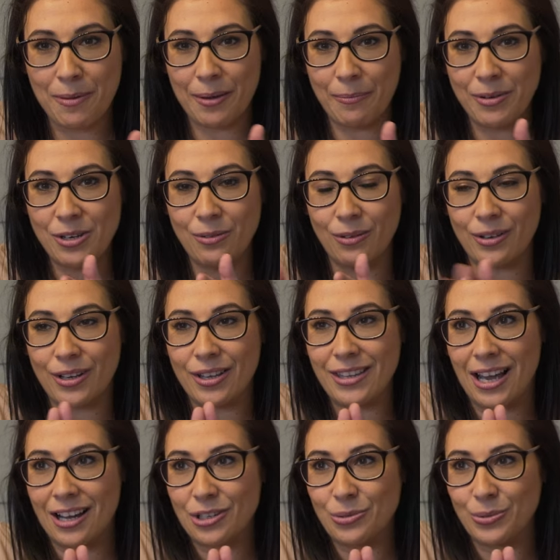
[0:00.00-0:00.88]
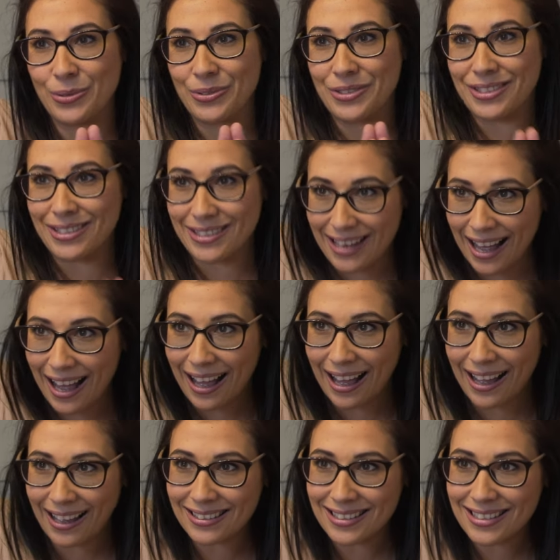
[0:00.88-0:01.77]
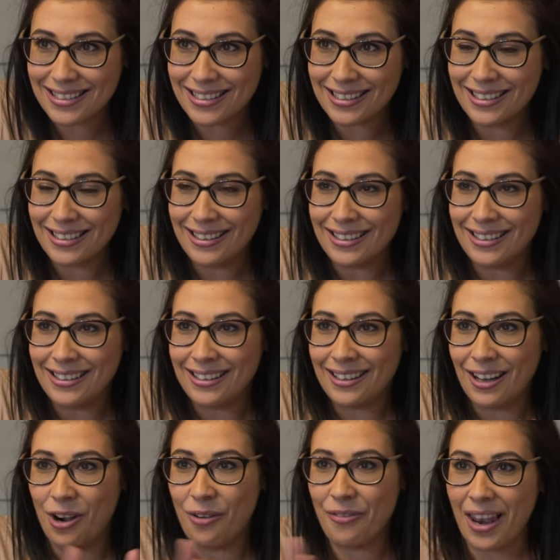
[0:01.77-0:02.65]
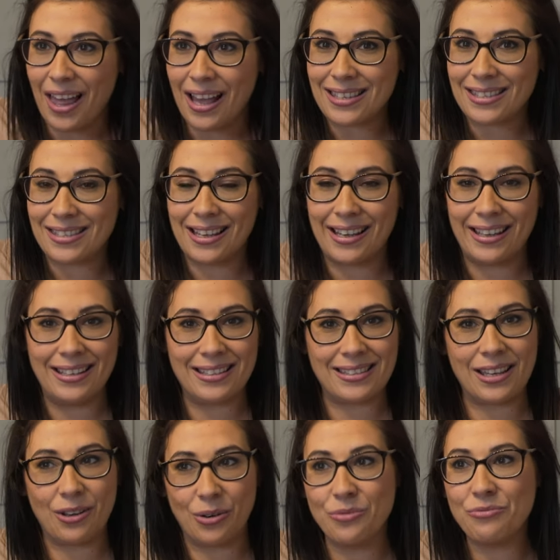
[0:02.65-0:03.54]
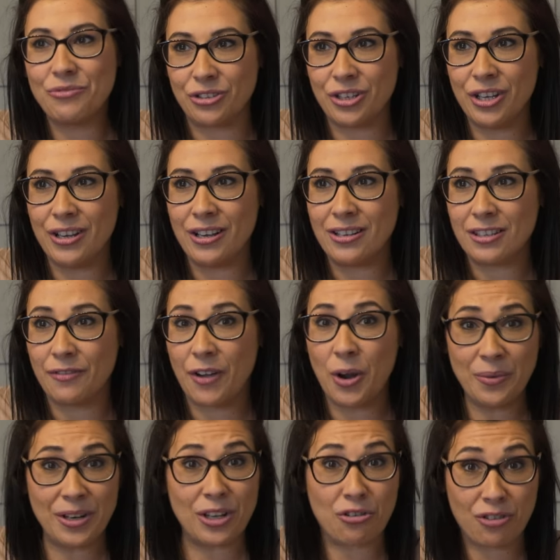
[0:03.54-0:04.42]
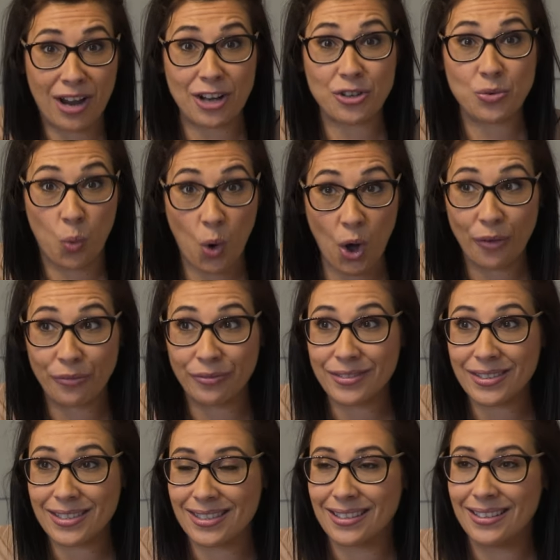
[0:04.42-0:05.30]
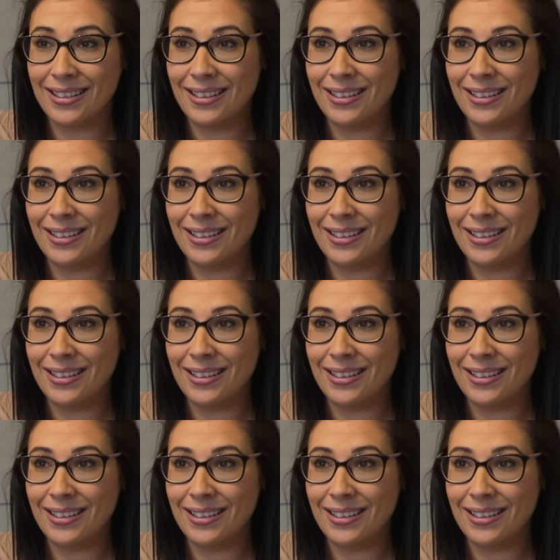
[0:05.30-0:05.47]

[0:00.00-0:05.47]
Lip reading: But then when you look at the actual stats, over the last, like, say, 100 years, they've only crashed once.